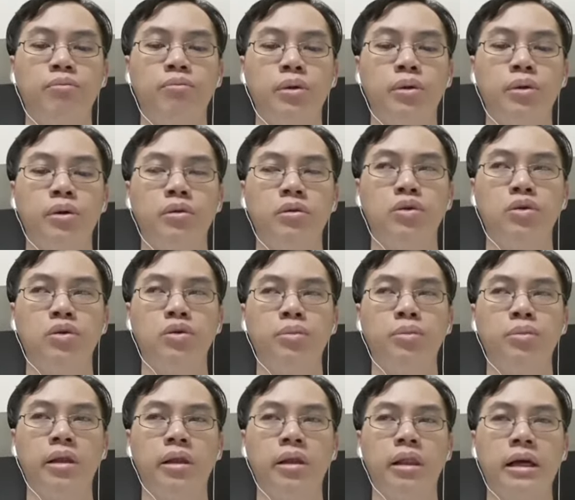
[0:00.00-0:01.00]
built to
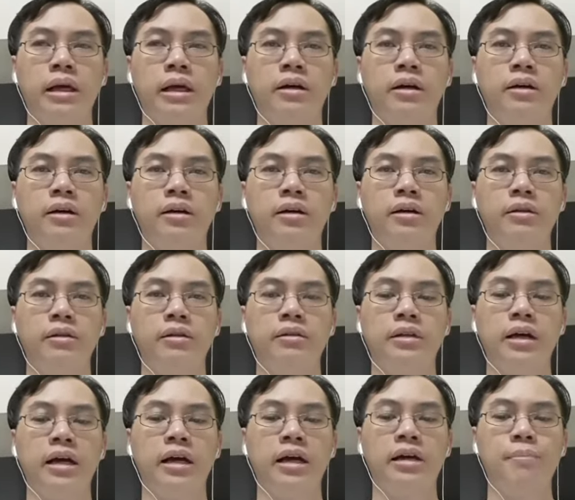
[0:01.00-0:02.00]
build like a
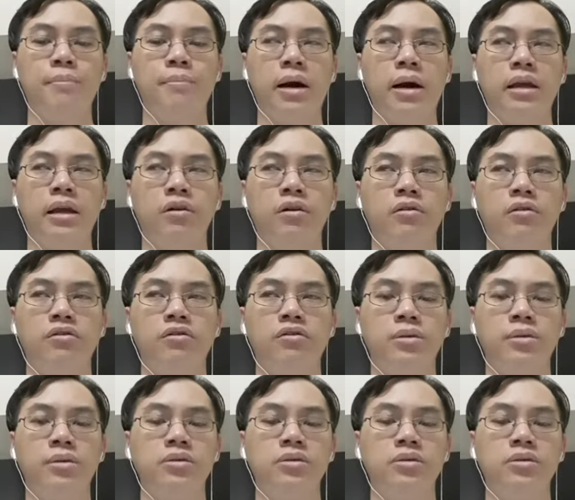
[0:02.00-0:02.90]
entire empire of ships